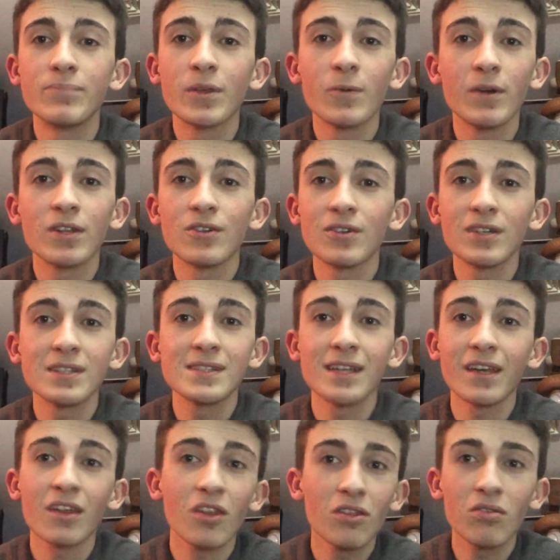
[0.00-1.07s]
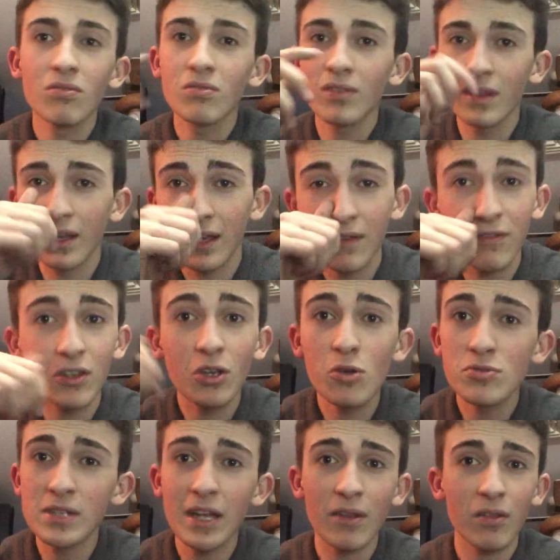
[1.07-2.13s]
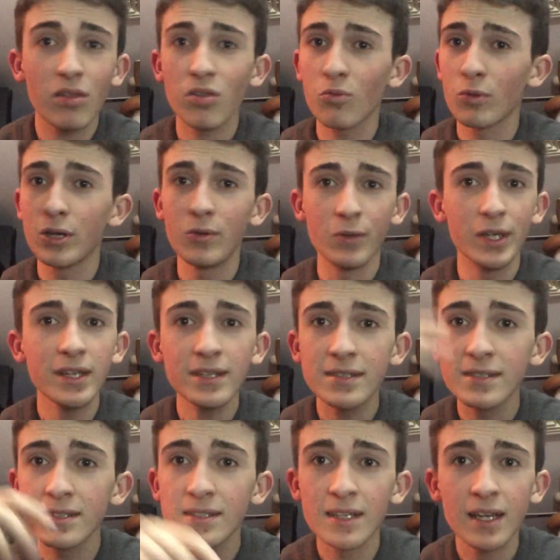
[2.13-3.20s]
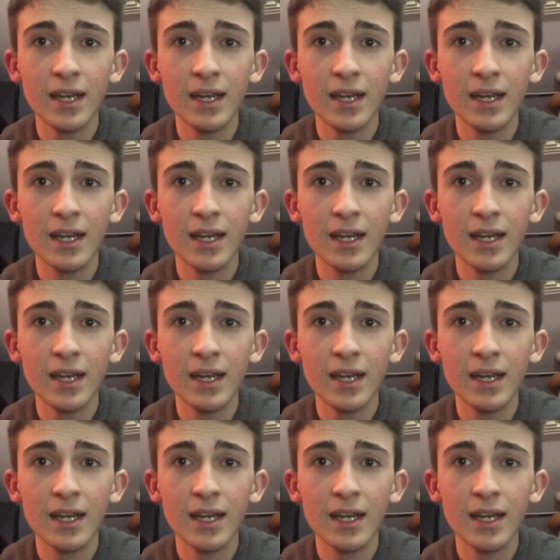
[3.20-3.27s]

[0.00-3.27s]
Whether it's like if he goes down 3 weeks,